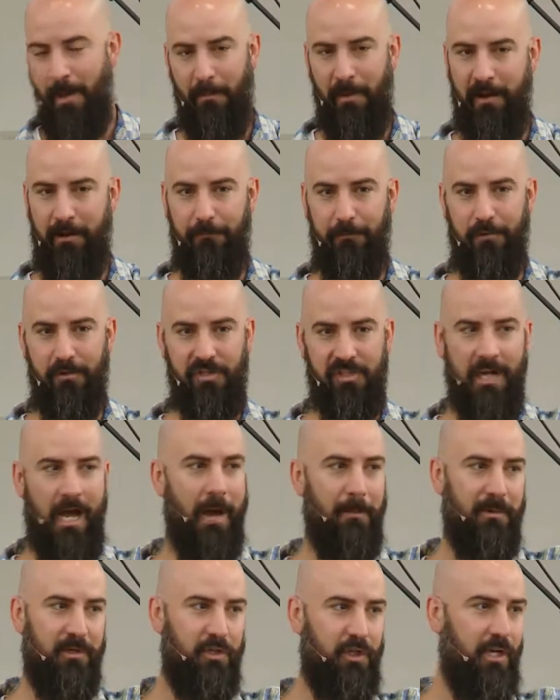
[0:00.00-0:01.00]
But if you
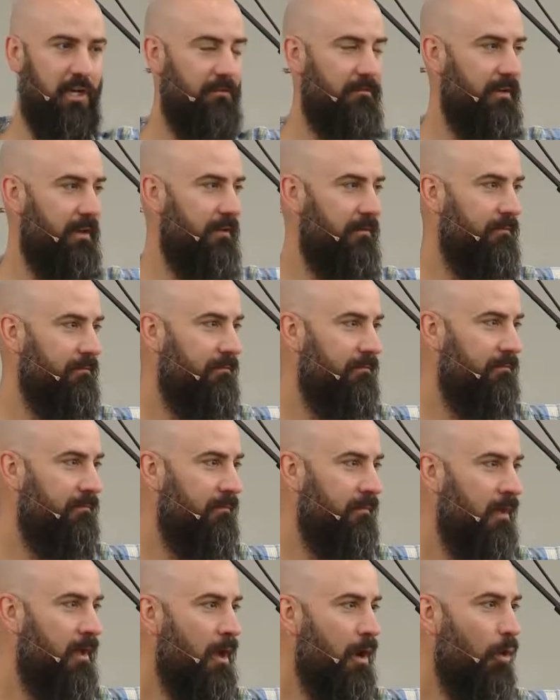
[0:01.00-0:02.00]
stop achieving,
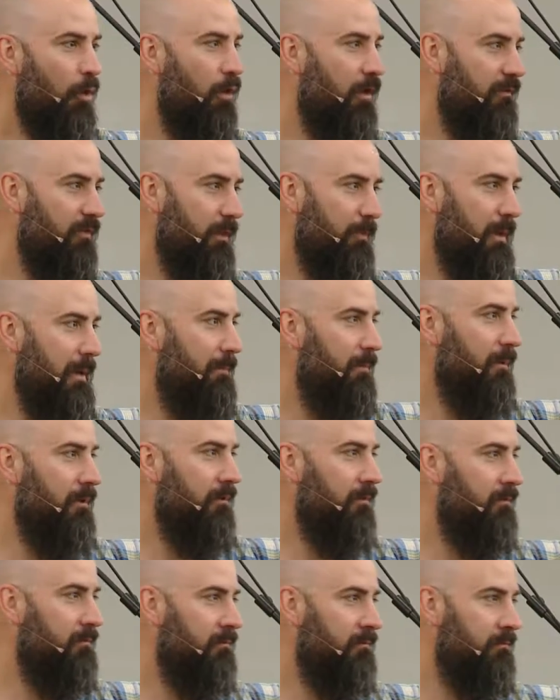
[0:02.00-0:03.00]
or if the
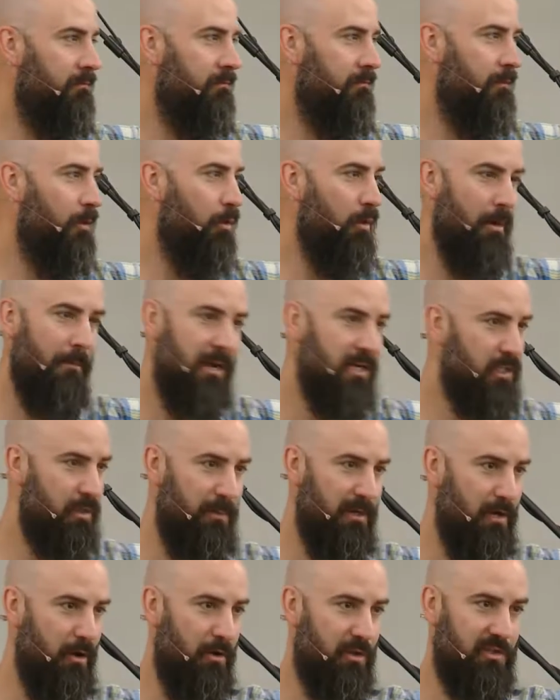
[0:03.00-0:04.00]
people who are meant to
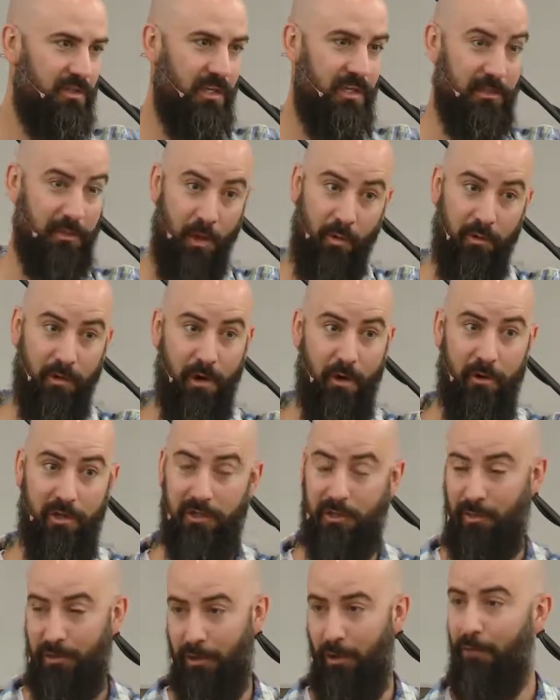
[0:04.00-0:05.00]
be noticing don't
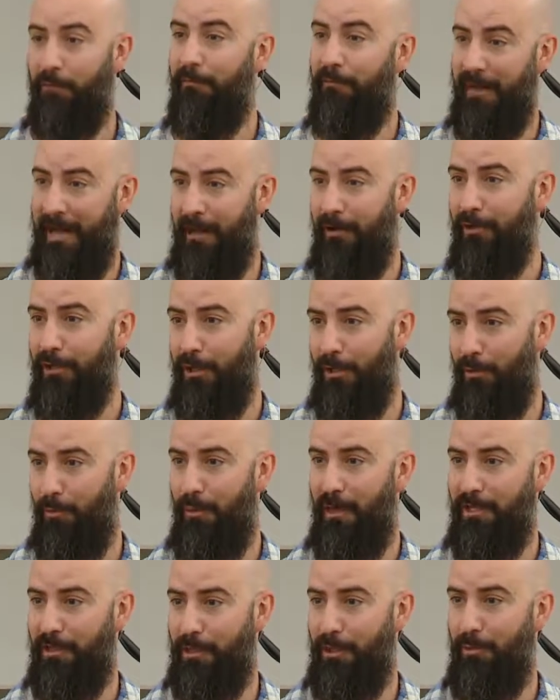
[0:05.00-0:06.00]
notice or don't value
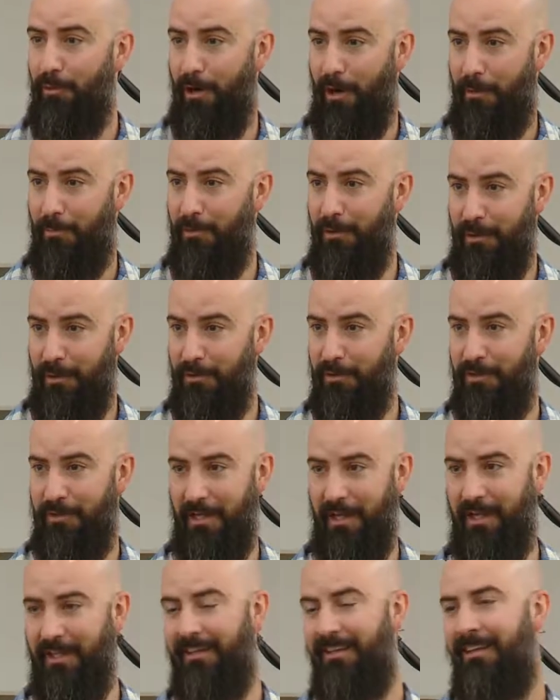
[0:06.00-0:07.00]
what you are
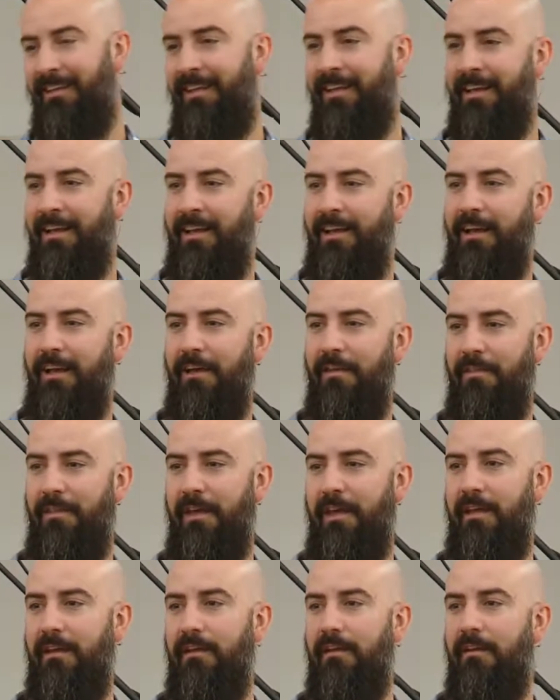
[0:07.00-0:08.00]
producing,
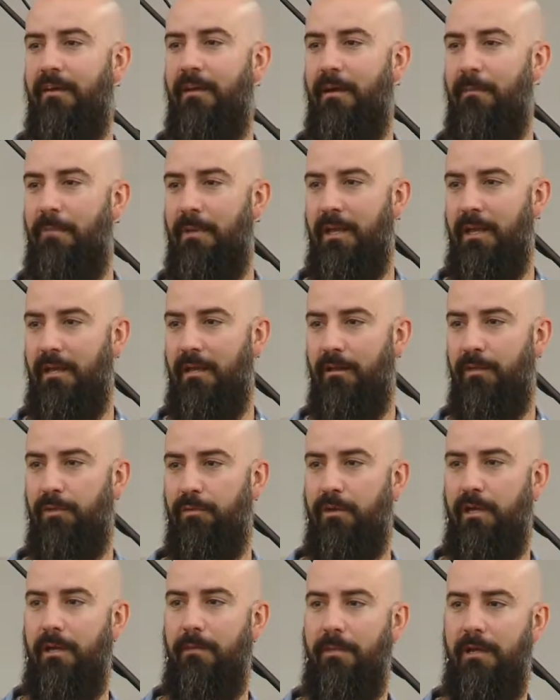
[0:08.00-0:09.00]
then being a
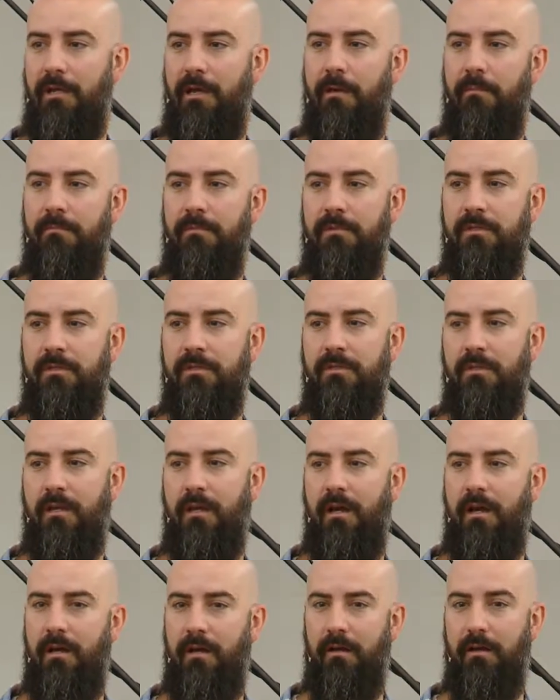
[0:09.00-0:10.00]
three becomes,
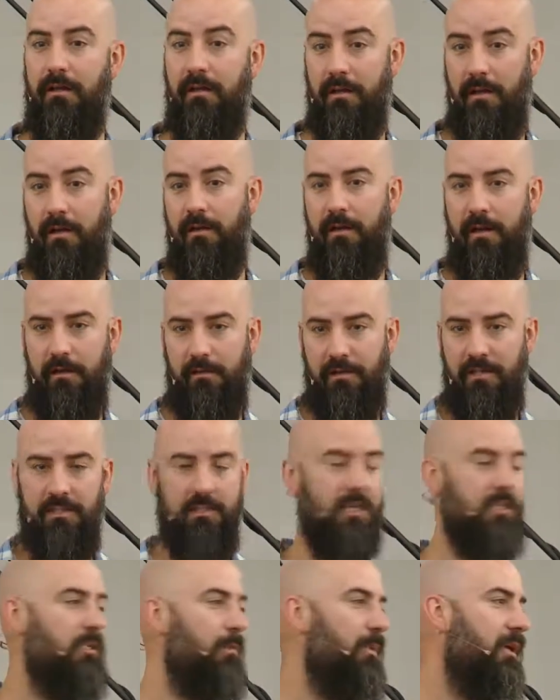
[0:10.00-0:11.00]
uh, in an unhealthy
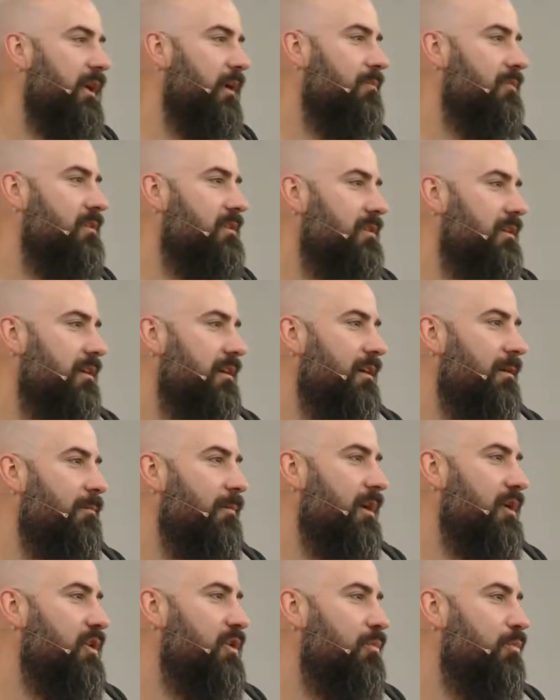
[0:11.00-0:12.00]
sense, it becomes
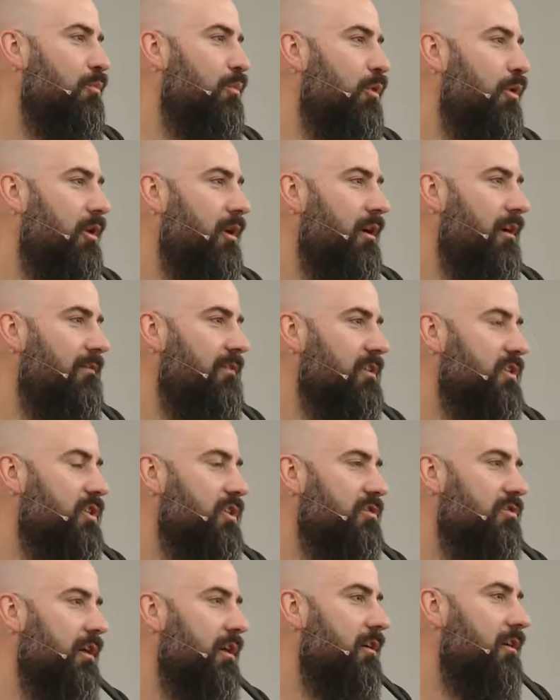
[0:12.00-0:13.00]
much more of a
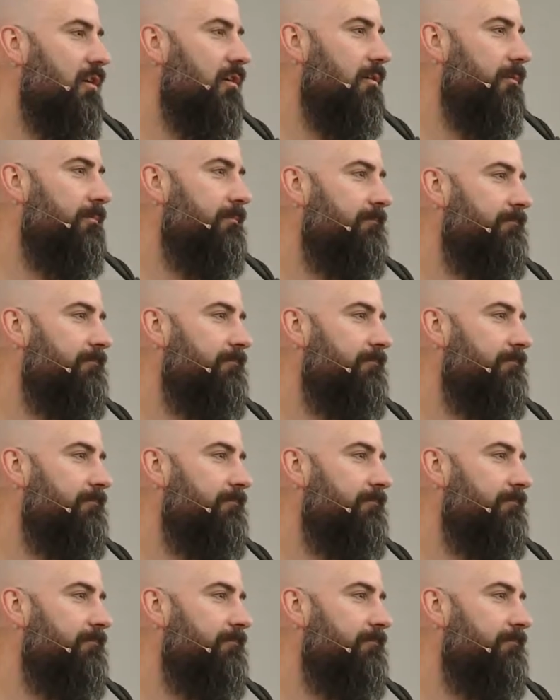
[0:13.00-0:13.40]
struggle.